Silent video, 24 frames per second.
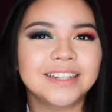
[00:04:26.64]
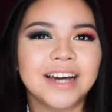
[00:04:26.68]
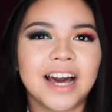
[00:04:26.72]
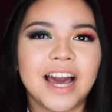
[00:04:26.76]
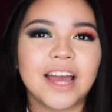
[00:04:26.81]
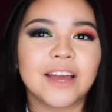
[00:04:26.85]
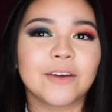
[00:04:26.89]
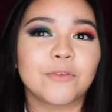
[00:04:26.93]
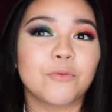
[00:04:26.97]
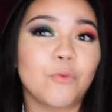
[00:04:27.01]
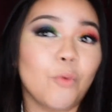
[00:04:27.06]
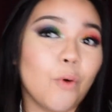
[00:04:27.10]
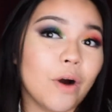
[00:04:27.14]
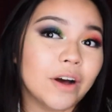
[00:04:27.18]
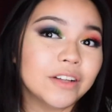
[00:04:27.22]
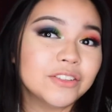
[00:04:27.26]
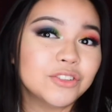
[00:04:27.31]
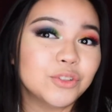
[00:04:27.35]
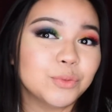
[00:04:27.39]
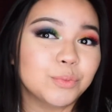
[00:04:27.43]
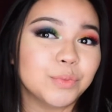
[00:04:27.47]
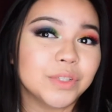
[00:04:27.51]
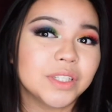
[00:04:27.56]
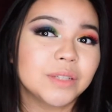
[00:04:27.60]
I
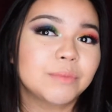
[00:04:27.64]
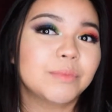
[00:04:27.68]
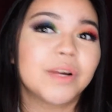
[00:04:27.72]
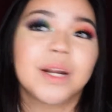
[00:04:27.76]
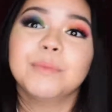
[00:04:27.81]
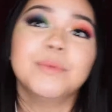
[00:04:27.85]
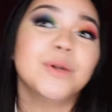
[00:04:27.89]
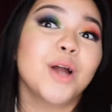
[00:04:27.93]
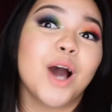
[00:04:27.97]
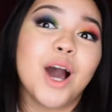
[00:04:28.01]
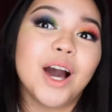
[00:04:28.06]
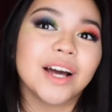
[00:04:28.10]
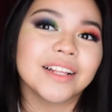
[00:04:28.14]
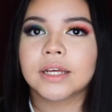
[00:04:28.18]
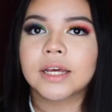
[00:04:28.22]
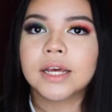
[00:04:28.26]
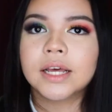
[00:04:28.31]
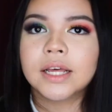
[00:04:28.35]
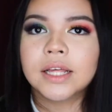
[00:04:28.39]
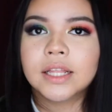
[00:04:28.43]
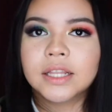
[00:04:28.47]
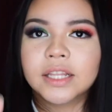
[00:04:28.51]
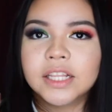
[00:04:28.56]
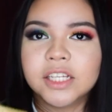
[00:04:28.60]
want to be, but I'm
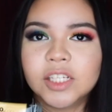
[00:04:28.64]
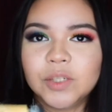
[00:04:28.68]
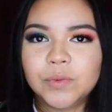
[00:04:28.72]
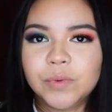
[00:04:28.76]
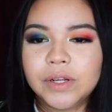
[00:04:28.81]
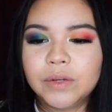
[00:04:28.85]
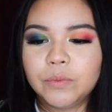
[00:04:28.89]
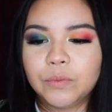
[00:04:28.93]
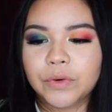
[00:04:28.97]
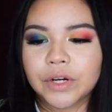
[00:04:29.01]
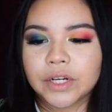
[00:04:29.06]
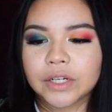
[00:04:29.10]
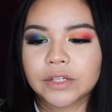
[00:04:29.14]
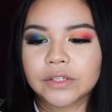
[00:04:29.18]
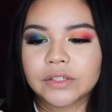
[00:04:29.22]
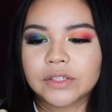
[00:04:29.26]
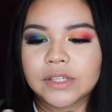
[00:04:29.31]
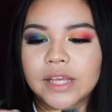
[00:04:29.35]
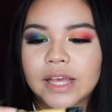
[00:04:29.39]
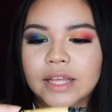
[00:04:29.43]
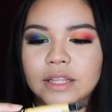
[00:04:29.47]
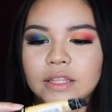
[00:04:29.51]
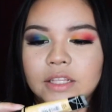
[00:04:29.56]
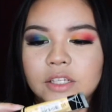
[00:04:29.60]
not. This one
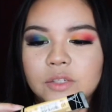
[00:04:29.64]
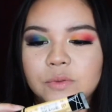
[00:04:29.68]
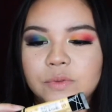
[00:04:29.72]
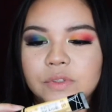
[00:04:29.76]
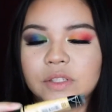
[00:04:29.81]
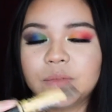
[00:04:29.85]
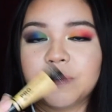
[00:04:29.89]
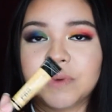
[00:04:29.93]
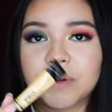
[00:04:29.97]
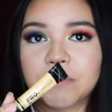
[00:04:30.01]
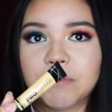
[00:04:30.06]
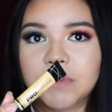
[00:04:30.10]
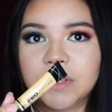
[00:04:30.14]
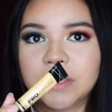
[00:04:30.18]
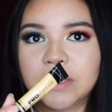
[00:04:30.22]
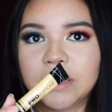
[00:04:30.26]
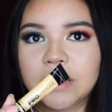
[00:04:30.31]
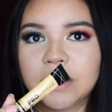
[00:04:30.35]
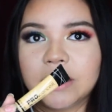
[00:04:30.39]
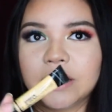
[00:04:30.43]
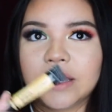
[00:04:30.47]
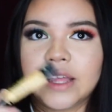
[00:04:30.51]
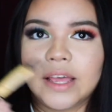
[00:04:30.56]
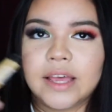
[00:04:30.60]
works, and this one's
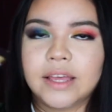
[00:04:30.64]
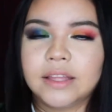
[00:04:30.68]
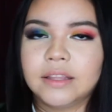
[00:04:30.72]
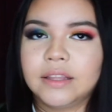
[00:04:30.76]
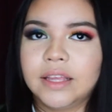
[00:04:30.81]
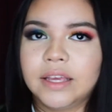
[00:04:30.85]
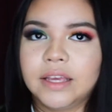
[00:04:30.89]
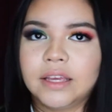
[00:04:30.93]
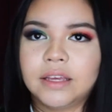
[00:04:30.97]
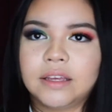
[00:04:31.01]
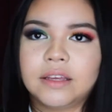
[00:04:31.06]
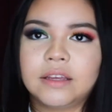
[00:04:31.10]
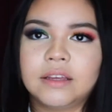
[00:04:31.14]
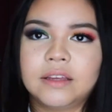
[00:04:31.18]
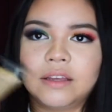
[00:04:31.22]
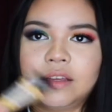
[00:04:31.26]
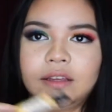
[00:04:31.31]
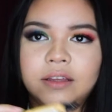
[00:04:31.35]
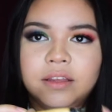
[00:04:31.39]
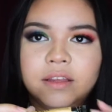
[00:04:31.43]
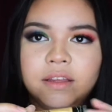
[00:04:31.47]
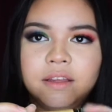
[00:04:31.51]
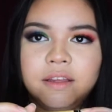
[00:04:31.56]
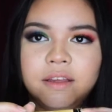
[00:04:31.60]
pigmented, and like,
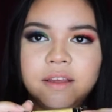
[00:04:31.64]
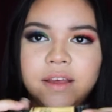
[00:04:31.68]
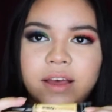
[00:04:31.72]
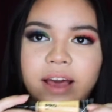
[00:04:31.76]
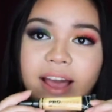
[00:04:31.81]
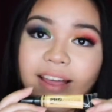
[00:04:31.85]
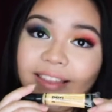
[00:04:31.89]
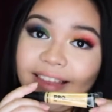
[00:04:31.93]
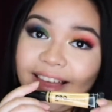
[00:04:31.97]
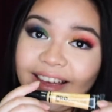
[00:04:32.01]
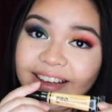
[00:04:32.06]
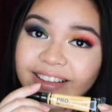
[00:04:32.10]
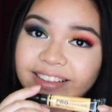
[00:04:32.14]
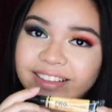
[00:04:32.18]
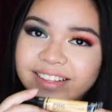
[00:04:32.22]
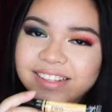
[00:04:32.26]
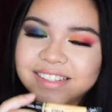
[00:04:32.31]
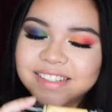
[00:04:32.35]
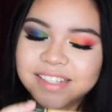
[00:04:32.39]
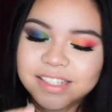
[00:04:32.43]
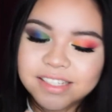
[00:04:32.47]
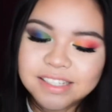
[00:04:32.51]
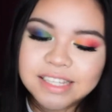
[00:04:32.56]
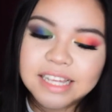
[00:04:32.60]
I like
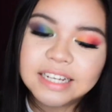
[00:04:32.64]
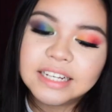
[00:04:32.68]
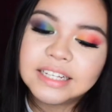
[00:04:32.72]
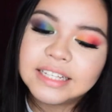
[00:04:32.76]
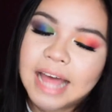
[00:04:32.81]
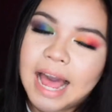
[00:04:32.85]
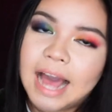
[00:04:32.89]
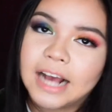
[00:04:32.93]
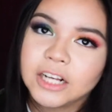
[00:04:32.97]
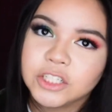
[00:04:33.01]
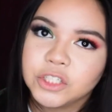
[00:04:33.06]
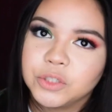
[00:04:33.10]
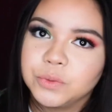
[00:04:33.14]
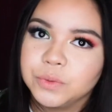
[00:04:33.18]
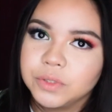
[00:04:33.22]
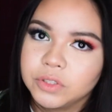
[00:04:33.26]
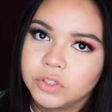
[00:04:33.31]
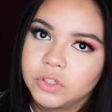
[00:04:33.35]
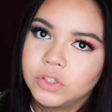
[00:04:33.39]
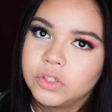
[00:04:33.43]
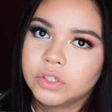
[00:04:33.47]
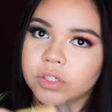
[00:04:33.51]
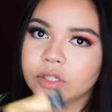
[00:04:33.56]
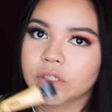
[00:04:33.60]
this. It's like an actual
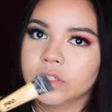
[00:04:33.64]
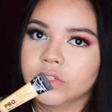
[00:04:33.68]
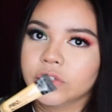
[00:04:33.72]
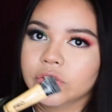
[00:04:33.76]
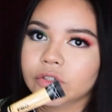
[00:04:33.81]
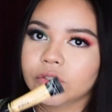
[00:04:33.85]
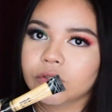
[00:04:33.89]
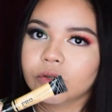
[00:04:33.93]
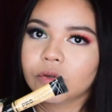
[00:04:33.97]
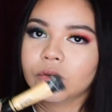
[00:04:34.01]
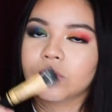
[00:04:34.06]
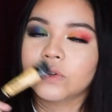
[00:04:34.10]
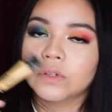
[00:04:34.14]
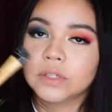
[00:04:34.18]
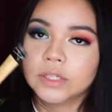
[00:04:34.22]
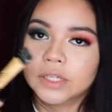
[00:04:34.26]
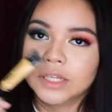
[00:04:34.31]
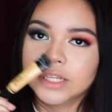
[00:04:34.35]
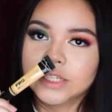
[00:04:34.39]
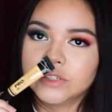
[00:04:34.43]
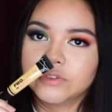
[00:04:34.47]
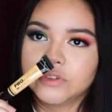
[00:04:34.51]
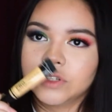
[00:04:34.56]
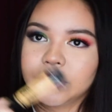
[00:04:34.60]
concealer, so
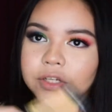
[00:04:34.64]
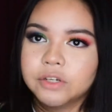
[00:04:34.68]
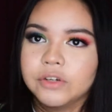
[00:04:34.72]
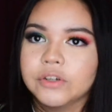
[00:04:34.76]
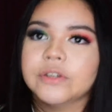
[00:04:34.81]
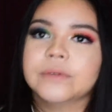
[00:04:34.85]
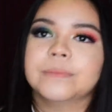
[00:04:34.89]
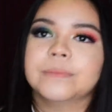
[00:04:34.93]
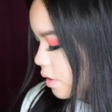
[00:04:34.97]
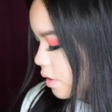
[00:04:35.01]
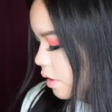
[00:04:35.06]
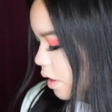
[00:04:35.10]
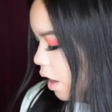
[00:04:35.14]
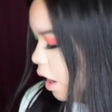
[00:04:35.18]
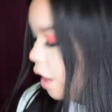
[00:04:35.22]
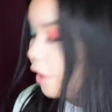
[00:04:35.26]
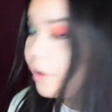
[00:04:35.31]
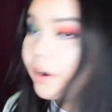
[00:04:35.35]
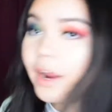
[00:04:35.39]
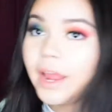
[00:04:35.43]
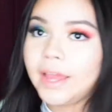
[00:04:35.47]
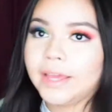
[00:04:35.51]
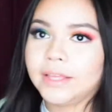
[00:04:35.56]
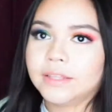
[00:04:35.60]
it's really good.
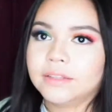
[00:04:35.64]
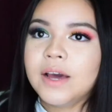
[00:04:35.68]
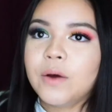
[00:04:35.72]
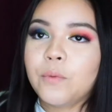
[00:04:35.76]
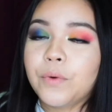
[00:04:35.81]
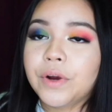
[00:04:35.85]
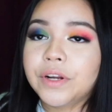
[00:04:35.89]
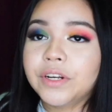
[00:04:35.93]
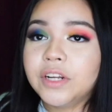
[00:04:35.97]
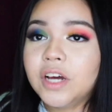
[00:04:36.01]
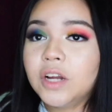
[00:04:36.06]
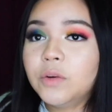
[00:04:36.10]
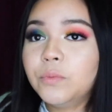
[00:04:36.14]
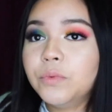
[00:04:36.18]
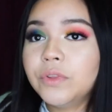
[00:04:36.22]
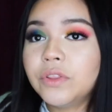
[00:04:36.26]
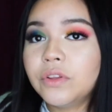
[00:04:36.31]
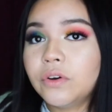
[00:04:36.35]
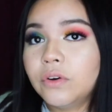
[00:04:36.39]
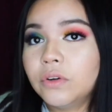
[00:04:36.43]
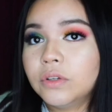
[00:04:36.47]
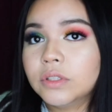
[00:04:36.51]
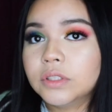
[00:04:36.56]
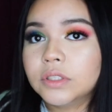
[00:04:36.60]
Alright, we're done with
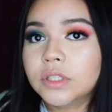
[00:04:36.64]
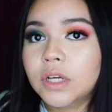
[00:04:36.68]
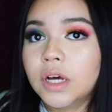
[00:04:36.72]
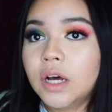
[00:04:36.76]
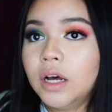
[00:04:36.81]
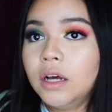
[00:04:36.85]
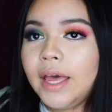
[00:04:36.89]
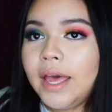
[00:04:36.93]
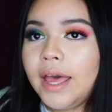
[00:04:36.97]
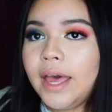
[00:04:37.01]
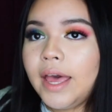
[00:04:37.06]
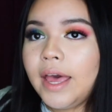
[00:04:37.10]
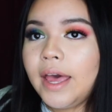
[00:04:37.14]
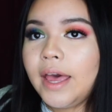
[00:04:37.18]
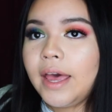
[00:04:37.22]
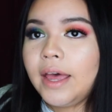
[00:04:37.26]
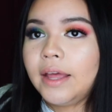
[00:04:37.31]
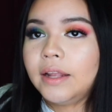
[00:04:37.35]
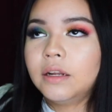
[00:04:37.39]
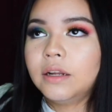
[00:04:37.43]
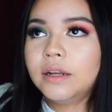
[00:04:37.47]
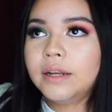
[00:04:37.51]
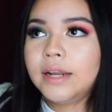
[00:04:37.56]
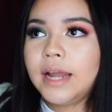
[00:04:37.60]
Ulta,
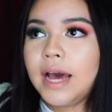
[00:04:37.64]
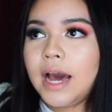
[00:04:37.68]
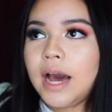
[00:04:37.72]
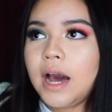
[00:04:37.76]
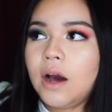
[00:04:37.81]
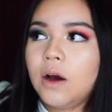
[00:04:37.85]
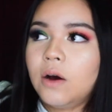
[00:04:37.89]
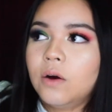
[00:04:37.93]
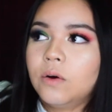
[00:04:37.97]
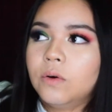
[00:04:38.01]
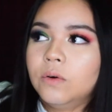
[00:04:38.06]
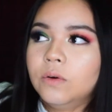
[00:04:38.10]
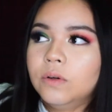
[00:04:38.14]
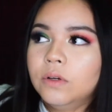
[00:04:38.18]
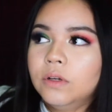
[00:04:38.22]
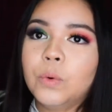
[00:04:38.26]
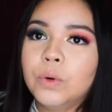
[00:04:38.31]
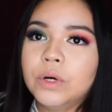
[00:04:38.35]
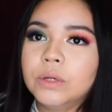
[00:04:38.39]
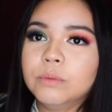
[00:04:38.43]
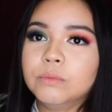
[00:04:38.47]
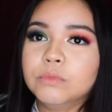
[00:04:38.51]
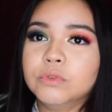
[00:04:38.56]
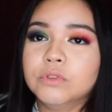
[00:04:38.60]
and now
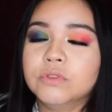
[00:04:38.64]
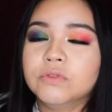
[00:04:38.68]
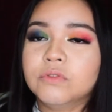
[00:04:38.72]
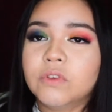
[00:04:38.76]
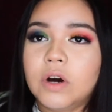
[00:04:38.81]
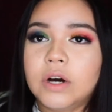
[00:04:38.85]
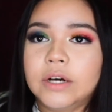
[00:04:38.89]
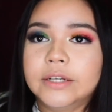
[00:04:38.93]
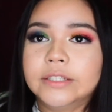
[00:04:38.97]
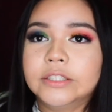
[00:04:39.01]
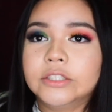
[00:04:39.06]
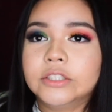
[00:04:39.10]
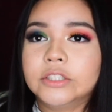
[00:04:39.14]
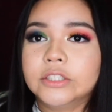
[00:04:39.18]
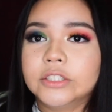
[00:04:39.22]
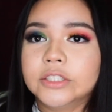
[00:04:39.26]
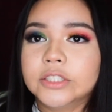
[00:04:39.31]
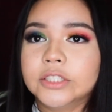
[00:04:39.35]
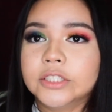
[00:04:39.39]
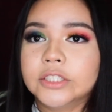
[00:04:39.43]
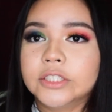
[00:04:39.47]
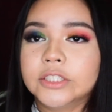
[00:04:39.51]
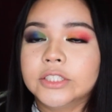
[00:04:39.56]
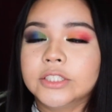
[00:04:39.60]
we'll move on to
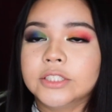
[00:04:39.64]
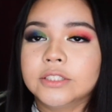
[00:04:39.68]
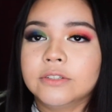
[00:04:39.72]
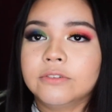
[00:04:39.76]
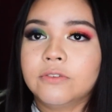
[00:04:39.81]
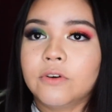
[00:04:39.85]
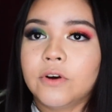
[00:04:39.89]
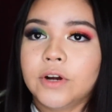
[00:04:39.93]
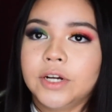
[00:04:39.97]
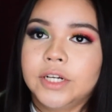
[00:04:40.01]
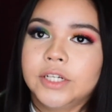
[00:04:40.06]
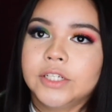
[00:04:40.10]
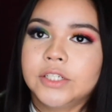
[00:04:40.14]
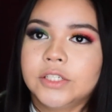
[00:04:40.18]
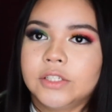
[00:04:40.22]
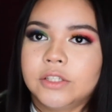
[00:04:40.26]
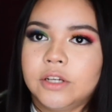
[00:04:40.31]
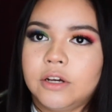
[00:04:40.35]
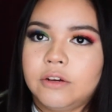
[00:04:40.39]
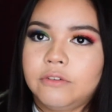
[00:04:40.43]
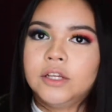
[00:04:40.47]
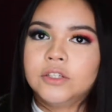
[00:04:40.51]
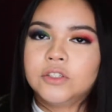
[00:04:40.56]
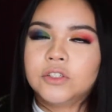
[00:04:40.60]
the Sephora
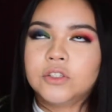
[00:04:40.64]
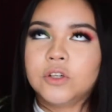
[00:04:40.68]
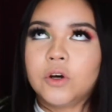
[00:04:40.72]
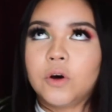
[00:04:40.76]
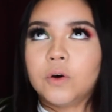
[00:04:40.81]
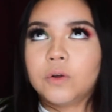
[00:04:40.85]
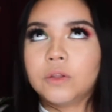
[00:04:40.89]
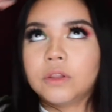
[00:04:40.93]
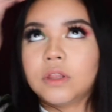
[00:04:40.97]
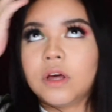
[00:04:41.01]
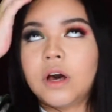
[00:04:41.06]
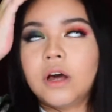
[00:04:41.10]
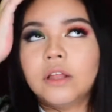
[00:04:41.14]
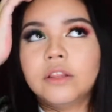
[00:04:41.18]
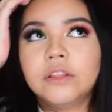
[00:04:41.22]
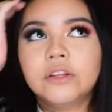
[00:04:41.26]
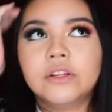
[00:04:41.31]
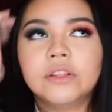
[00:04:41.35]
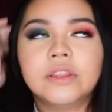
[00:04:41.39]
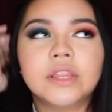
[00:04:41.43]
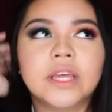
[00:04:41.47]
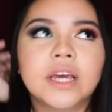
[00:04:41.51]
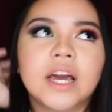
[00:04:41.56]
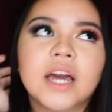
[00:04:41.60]
stuff. So the
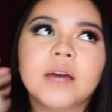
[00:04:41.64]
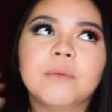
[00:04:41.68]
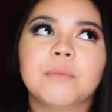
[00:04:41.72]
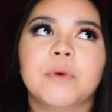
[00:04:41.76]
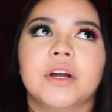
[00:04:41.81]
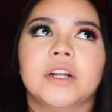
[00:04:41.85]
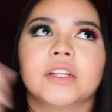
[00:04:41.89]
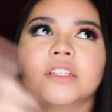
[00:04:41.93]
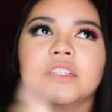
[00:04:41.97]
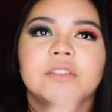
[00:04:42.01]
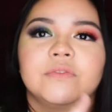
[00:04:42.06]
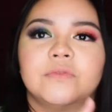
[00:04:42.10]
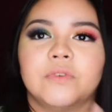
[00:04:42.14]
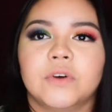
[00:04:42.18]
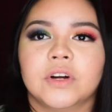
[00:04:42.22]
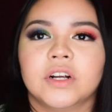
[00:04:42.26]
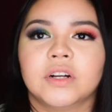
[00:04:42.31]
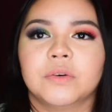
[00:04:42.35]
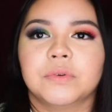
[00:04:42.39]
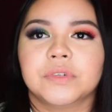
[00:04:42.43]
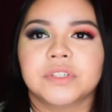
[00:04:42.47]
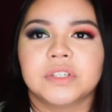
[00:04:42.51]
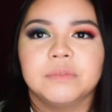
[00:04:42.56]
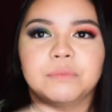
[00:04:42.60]
other thing I bought at
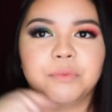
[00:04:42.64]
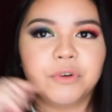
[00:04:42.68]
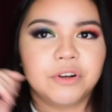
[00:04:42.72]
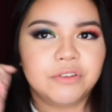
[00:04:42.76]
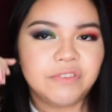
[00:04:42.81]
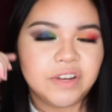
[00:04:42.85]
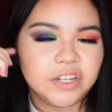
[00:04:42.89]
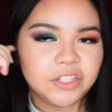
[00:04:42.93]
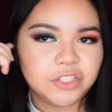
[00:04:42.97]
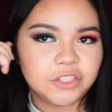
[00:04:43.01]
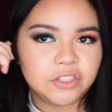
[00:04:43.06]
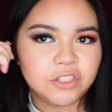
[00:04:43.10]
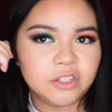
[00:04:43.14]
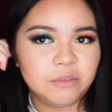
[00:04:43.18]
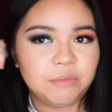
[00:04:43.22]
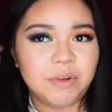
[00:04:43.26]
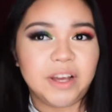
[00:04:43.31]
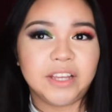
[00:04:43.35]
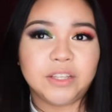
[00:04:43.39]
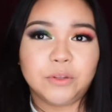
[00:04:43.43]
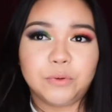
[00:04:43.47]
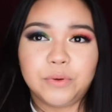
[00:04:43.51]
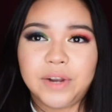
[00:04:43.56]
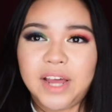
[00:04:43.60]
Sephora was a professional, but
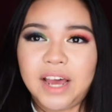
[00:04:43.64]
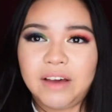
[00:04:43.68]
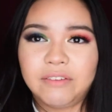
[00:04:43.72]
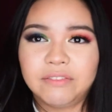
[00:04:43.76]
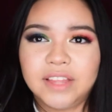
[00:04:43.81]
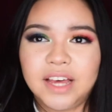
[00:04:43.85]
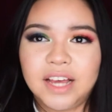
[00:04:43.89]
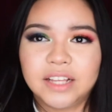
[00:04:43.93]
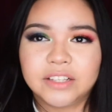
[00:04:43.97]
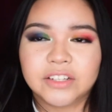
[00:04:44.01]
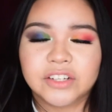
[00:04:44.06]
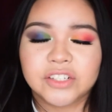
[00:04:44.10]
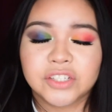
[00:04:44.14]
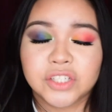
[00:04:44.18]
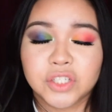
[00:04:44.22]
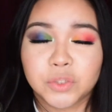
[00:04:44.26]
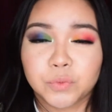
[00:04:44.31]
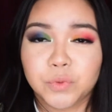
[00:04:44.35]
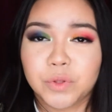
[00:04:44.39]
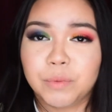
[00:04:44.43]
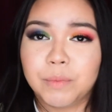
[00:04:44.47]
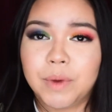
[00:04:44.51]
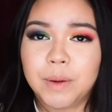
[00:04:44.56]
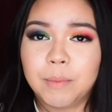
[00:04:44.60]
I don't have that because it's
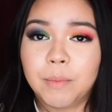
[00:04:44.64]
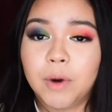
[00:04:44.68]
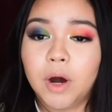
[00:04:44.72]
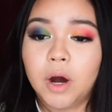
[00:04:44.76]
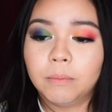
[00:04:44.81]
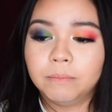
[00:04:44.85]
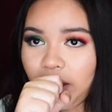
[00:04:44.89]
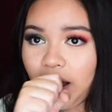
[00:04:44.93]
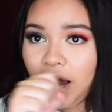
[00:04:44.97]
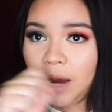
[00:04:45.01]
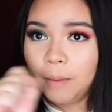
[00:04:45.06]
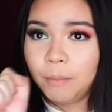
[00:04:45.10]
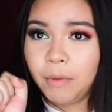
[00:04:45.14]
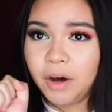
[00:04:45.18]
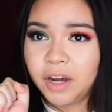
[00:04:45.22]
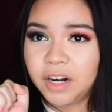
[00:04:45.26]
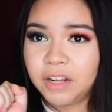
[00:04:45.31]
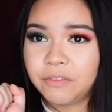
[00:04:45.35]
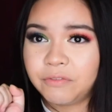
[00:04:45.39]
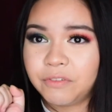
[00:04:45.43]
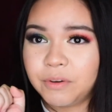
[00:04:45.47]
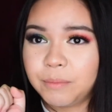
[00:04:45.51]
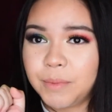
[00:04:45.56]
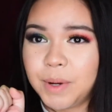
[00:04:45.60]
with my mom. I bought
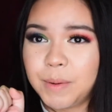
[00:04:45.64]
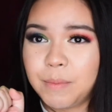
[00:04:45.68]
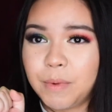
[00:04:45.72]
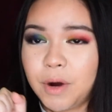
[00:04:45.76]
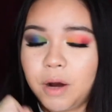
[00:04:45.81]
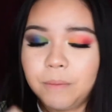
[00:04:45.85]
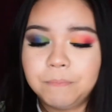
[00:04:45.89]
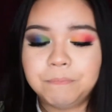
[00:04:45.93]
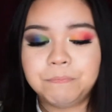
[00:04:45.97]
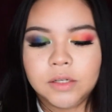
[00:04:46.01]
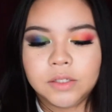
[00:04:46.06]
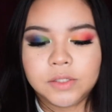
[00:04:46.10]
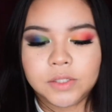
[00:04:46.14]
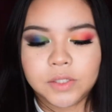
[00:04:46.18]
it for my mom.